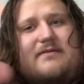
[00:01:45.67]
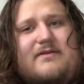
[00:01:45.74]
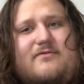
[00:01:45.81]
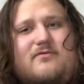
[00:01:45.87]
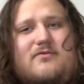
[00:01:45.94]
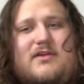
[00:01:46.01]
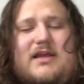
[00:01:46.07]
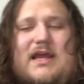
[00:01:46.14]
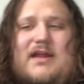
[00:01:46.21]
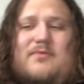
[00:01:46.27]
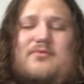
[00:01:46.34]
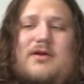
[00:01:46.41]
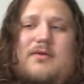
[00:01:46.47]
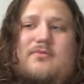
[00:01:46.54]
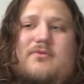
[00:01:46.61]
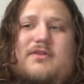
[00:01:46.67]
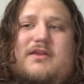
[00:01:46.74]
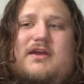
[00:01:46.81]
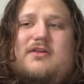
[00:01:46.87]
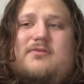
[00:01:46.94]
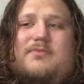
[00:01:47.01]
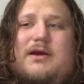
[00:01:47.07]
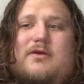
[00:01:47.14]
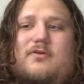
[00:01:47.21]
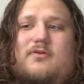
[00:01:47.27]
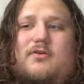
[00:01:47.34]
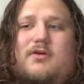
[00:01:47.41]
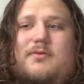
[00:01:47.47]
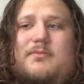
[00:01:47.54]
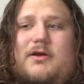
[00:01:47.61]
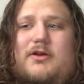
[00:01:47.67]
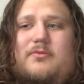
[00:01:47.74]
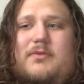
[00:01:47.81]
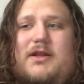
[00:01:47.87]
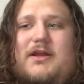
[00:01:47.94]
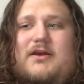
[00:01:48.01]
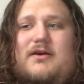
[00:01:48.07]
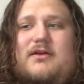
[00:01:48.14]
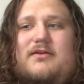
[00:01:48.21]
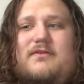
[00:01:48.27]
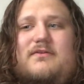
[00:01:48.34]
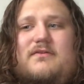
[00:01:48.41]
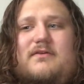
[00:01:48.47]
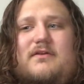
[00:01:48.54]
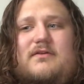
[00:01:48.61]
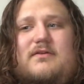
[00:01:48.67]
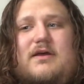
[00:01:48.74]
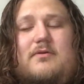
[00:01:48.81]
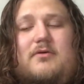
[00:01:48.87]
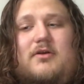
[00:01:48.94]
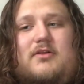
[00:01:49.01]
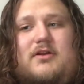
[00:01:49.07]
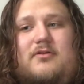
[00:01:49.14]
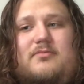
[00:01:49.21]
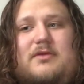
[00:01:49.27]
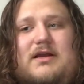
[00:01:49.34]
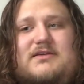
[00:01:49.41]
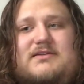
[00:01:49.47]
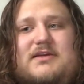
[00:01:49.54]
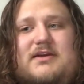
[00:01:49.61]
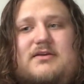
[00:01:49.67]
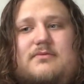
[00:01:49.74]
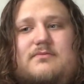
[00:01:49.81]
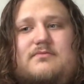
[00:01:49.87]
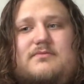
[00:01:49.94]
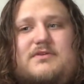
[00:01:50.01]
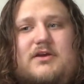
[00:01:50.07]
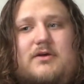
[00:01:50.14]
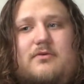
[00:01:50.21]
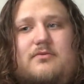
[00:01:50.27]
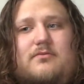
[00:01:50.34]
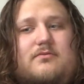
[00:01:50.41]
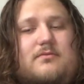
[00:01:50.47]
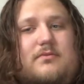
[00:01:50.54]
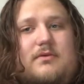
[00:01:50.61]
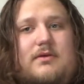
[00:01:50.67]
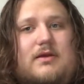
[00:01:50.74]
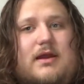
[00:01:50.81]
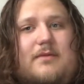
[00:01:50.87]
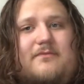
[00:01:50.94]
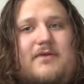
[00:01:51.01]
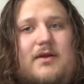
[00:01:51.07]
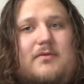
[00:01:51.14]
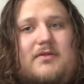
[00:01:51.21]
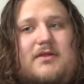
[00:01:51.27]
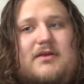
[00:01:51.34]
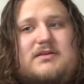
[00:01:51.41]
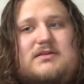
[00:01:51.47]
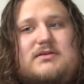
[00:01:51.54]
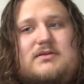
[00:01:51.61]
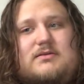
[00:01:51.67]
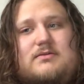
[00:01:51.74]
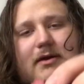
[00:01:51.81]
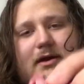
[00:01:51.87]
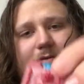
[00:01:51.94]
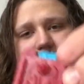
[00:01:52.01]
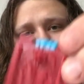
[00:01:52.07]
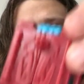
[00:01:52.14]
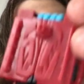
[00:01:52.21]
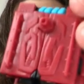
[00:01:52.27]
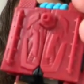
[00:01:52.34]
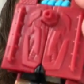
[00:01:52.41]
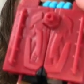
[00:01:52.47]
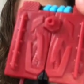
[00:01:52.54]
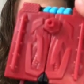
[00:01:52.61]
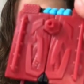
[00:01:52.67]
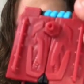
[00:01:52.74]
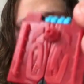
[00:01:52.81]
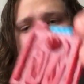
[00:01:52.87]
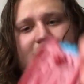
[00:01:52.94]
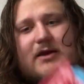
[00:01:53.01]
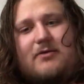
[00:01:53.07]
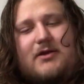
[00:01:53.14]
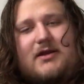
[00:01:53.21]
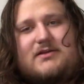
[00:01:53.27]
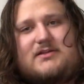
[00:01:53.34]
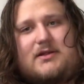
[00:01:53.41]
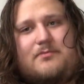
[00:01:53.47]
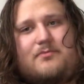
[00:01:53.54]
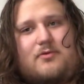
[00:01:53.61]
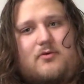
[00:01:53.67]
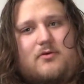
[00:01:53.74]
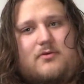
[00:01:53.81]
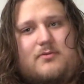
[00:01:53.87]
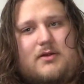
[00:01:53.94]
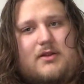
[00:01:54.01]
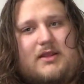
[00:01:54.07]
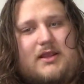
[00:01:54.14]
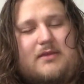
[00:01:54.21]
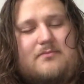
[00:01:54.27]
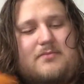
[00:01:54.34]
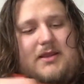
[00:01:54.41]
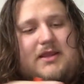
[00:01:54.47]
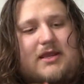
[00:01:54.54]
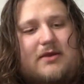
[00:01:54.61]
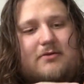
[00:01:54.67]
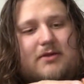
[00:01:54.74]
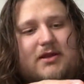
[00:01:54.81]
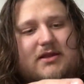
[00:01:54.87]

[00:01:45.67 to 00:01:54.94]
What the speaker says: I never really had a problem with the other Power Core Combiner mini-cons that were clear plastic, so I'm fine with this. And with the peg up here being how it is and the port on him being how it